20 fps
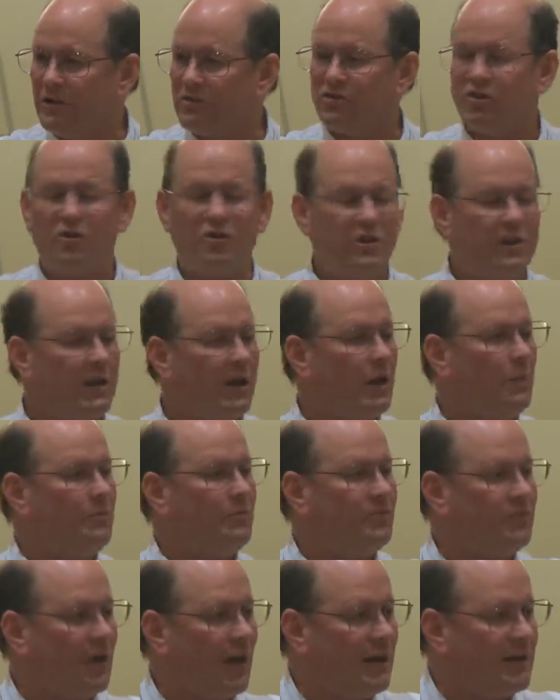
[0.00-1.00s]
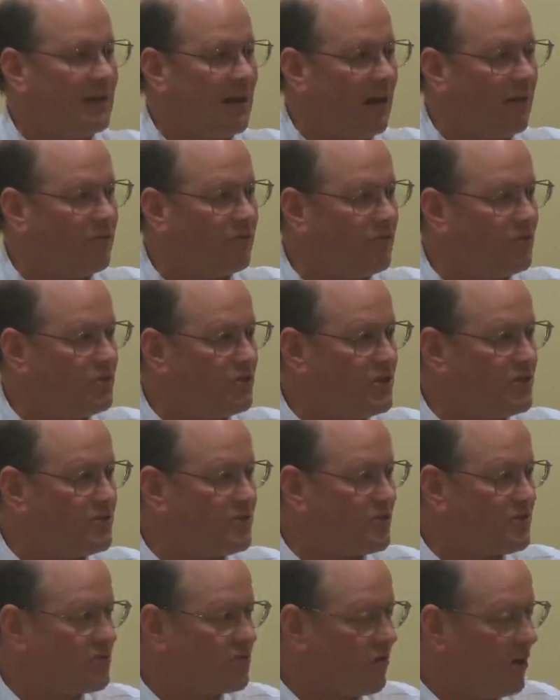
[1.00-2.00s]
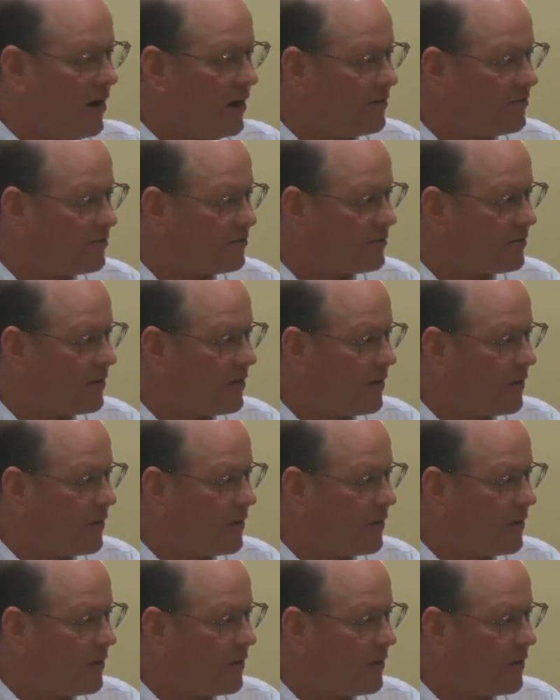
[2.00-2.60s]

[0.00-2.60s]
turn it upside down for Jesus Christ.